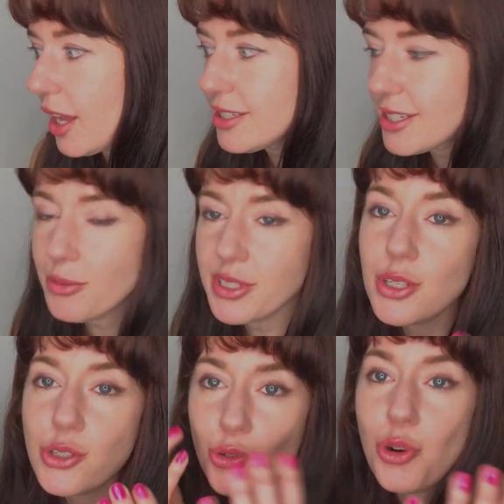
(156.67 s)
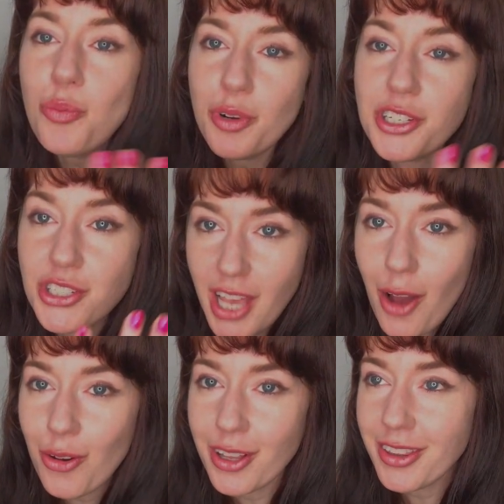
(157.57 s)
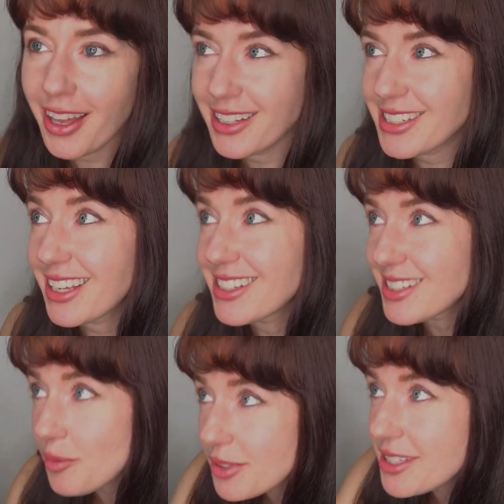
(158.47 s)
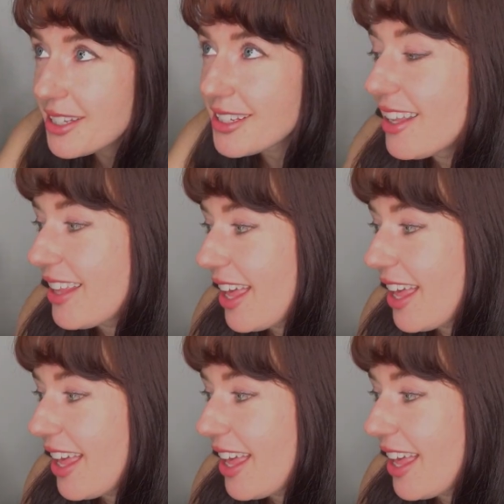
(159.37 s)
And it was the drawbridge tower that exhibited the